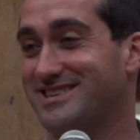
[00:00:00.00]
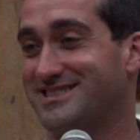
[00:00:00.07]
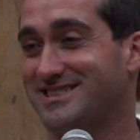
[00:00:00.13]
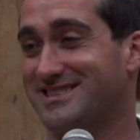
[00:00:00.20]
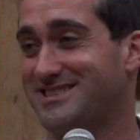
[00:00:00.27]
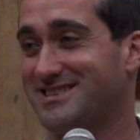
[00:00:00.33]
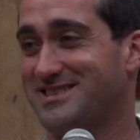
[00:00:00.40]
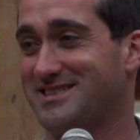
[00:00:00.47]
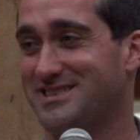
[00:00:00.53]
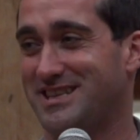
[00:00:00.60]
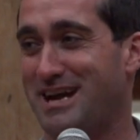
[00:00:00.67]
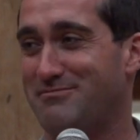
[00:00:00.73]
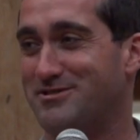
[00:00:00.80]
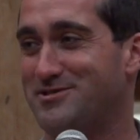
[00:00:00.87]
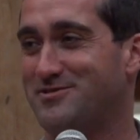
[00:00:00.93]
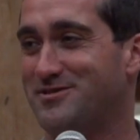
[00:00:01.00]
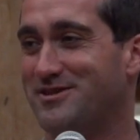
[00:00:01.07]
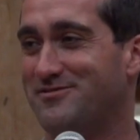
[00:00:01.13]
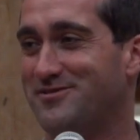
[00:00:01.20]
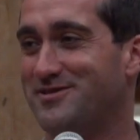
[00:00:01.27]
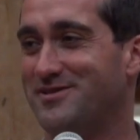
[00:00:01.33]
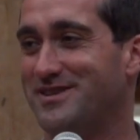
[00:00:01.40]
things such as
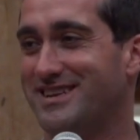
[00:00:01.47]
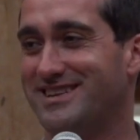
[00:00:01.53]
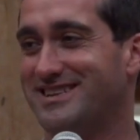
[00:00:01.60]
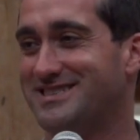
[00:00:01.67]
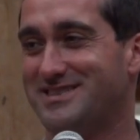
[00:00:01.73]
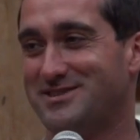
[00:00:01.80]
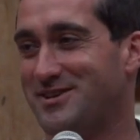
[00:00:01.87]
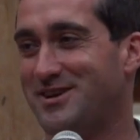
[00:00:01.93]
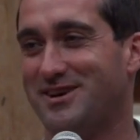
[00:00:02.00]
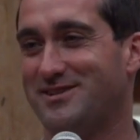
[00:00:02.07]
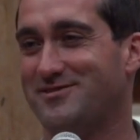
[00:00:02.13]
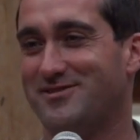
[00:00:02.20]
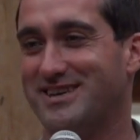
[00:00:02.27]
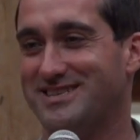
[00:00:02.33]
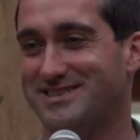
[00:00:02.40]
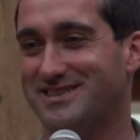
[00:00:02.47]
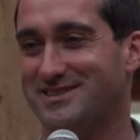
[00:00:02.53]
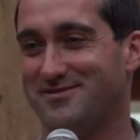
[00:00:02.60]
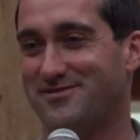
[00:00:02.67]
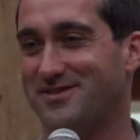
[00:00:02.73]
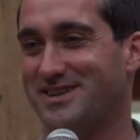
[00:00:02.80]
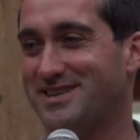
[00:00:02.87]
laboratory food, and this is all a race to
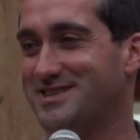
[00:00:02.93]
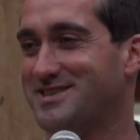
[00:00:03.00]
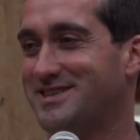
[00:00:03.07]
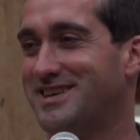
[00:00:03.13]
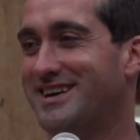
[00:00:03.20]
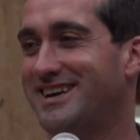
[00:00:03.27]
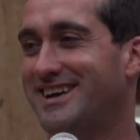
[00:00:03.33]
the finish.